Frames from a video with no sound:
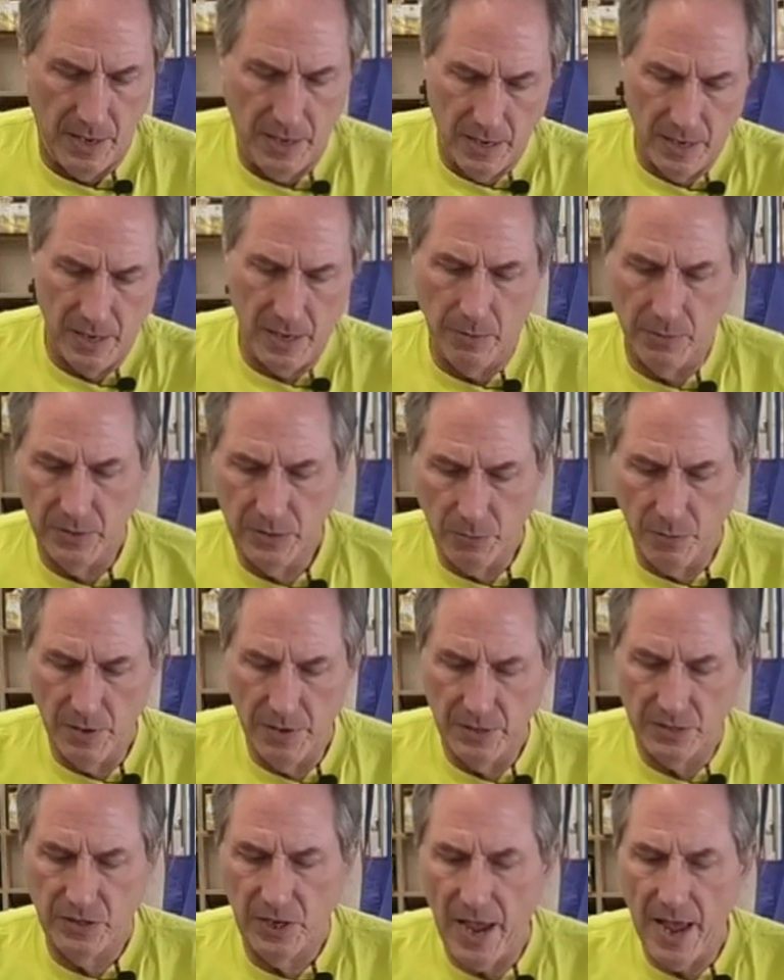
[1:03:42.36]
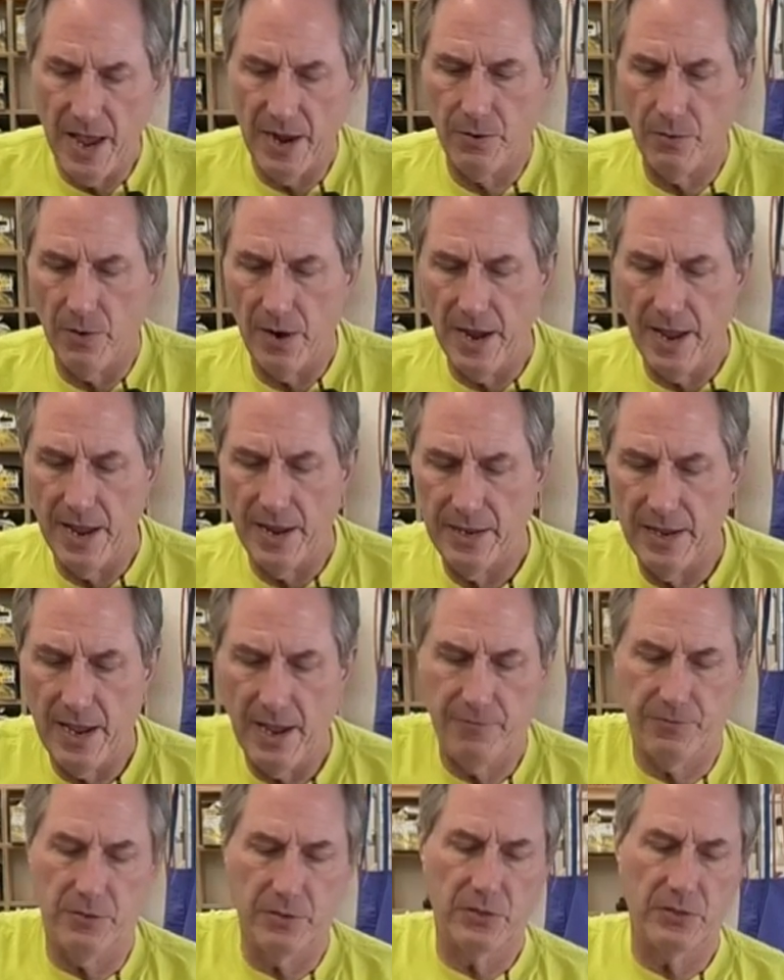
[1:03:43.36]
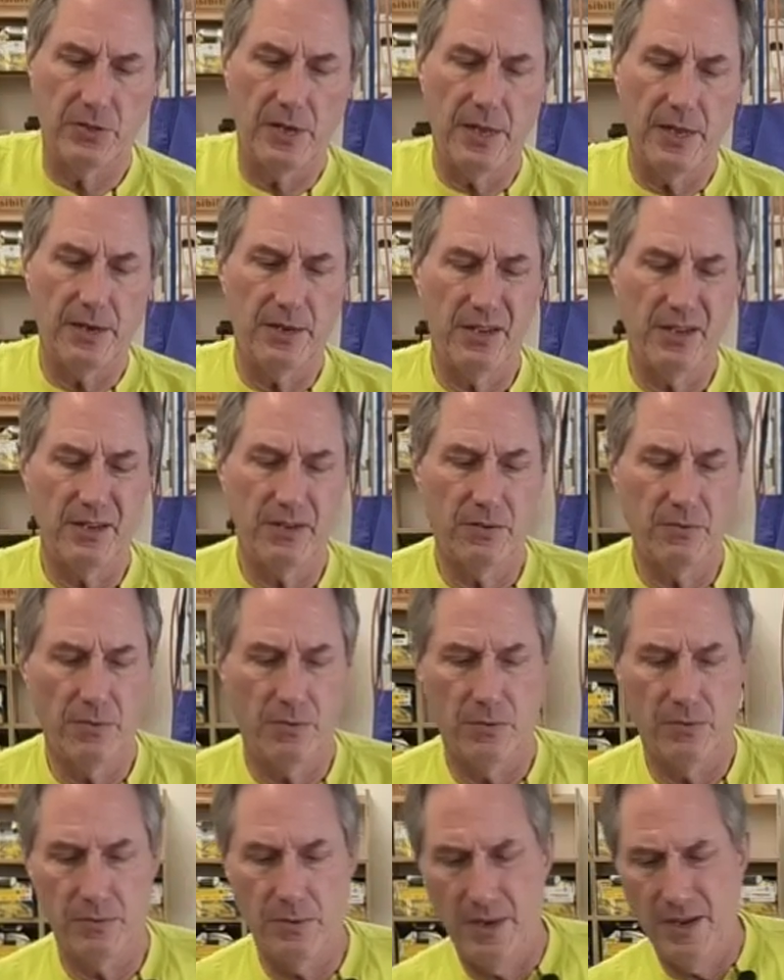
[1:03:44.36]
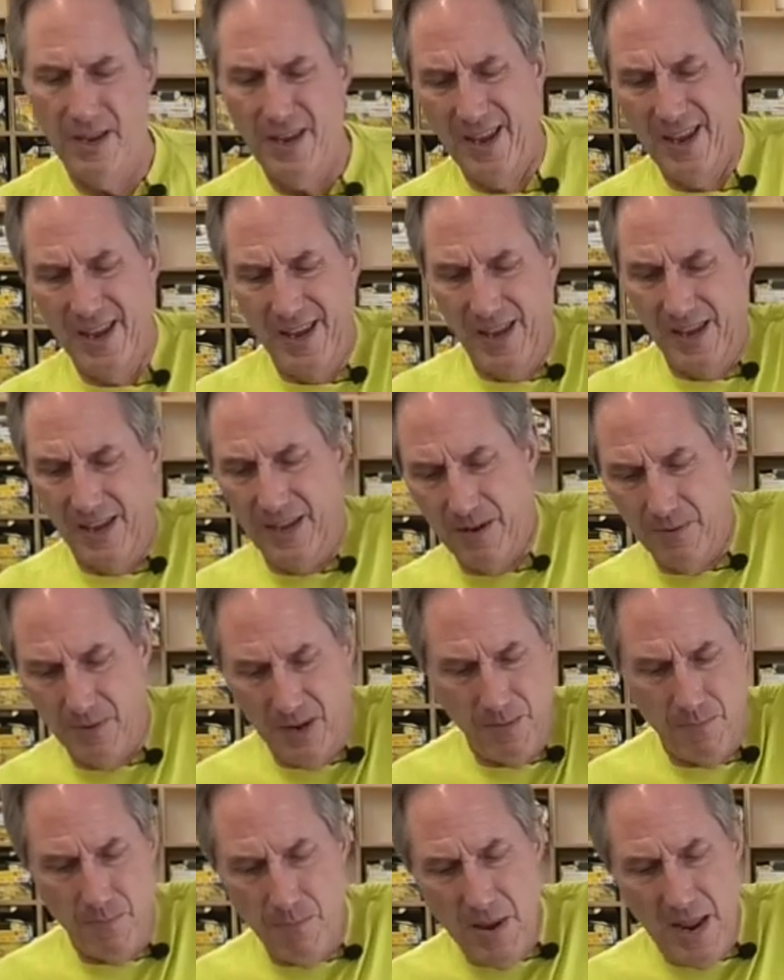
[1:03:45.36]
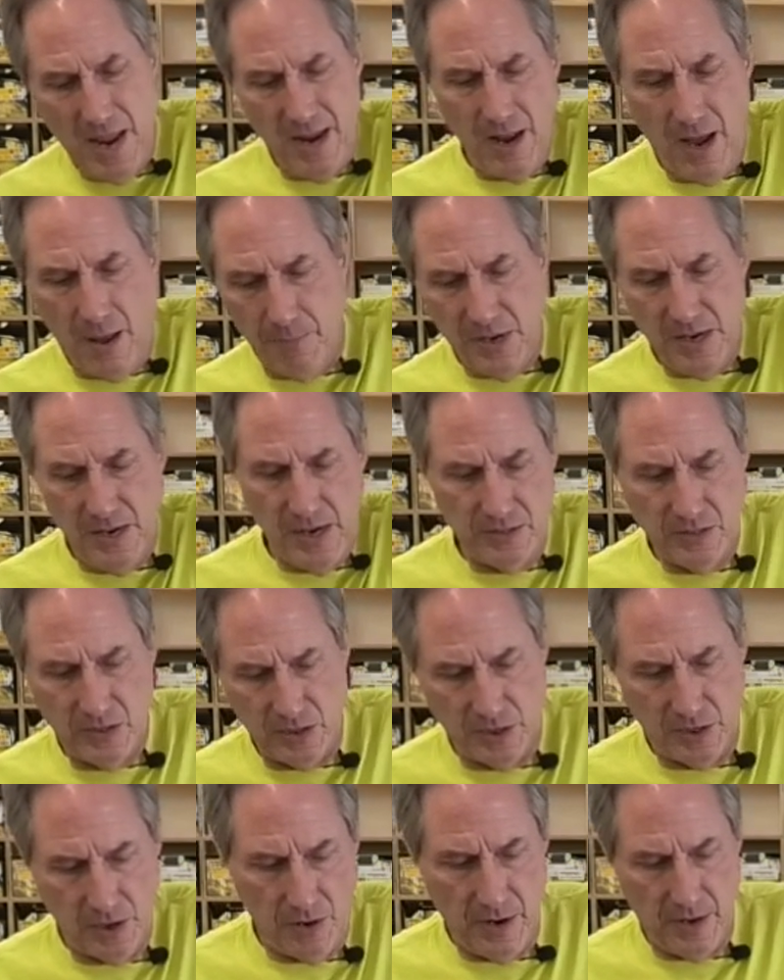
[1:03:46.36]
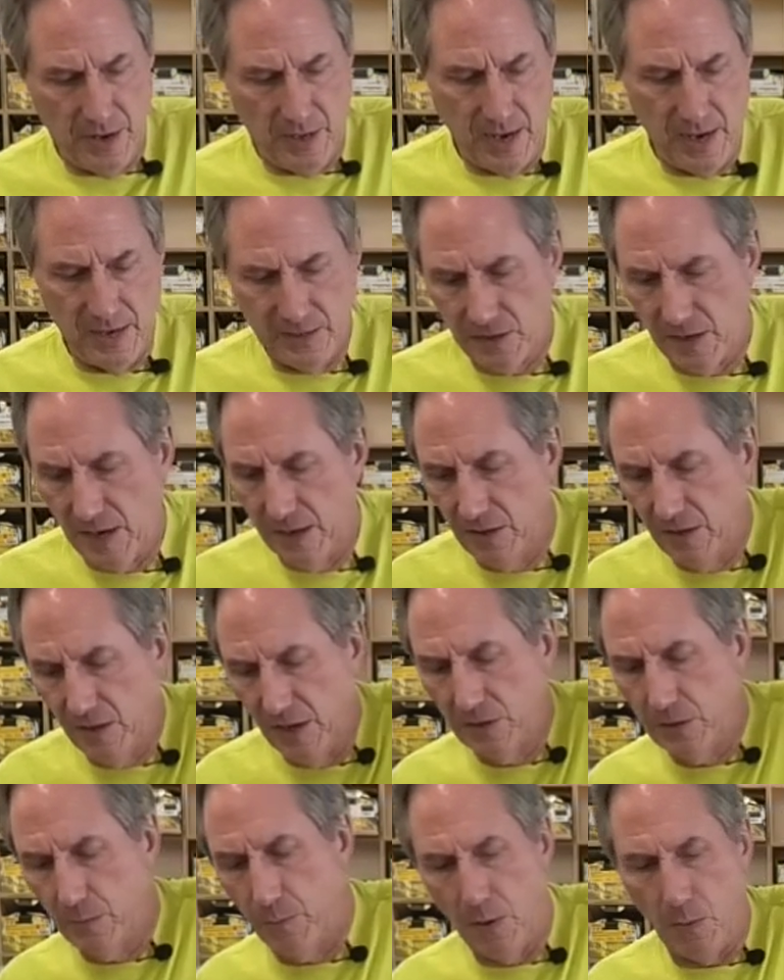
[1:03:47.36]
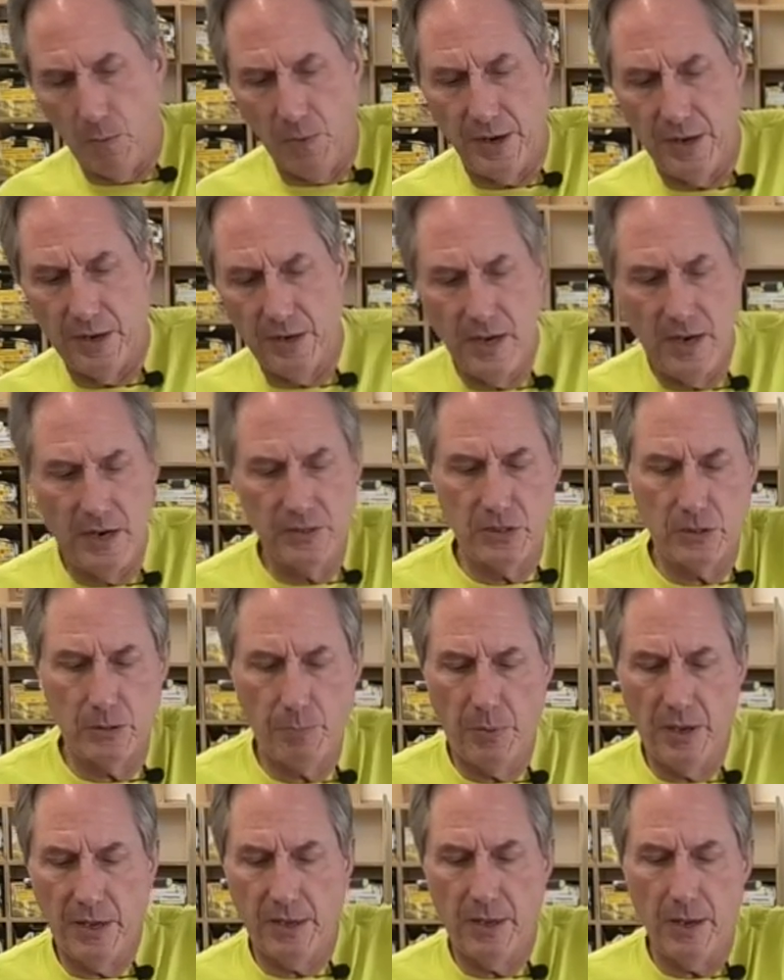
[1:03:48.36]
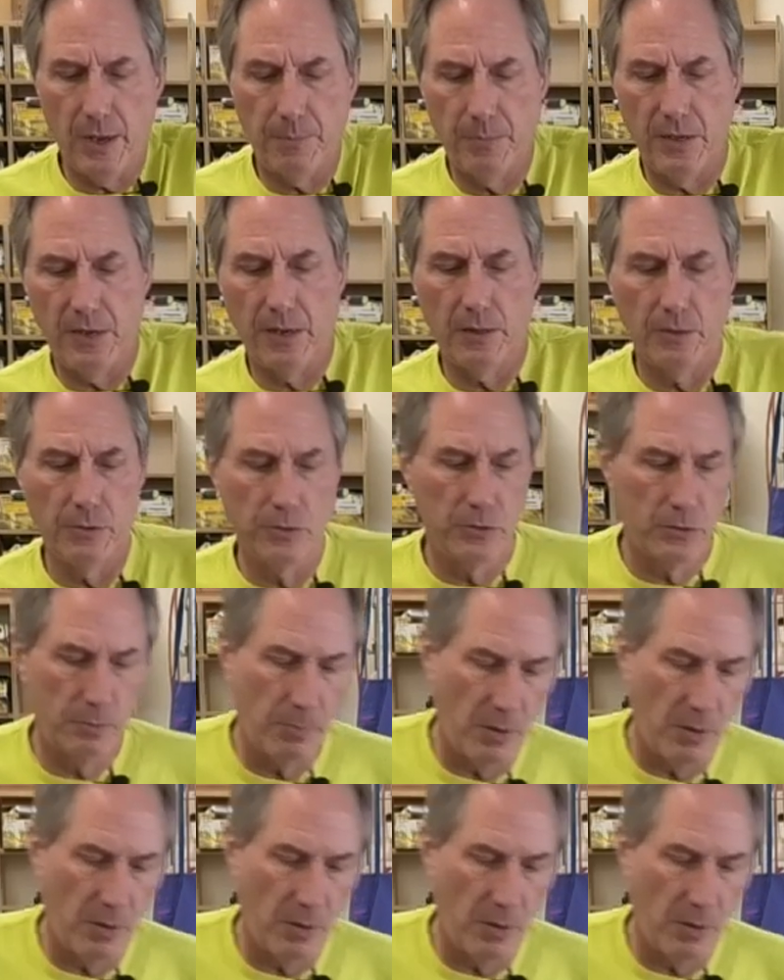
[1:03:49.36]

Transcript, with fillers: And I always run a tack rag after sanding, or it, it may not be necessary in a case like this, but what it does is pick up any loose